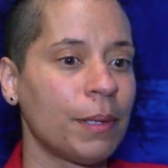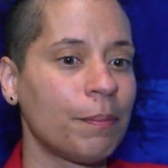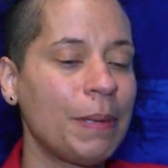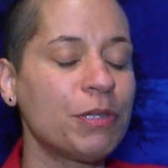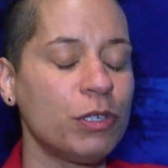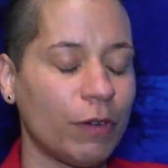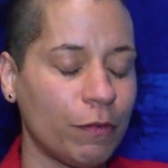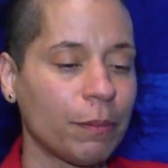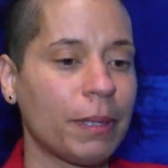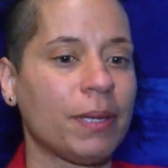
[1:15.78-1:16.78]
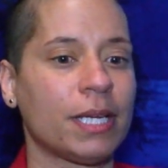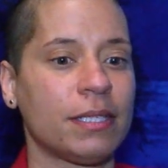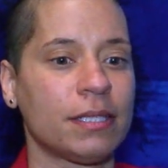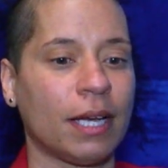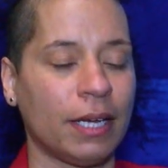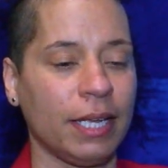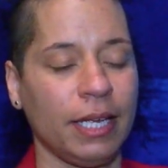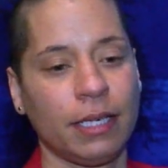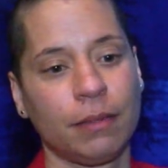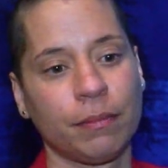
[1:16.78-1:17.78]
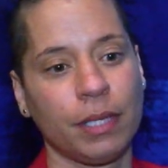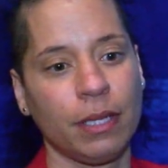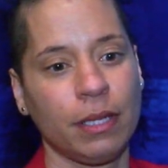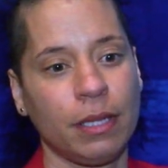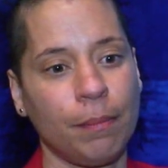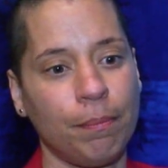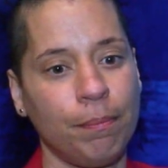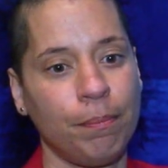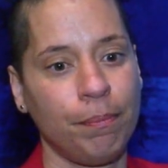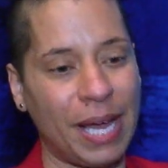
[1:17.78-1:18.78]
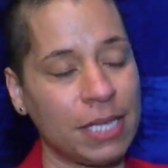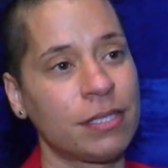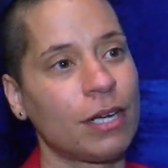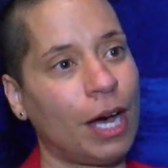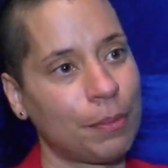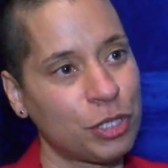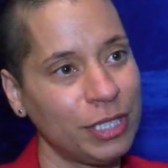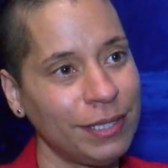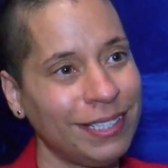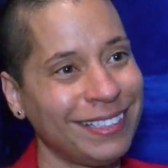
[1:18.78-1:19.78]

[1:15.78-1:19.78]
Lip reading: People should vote for me because I am the best option.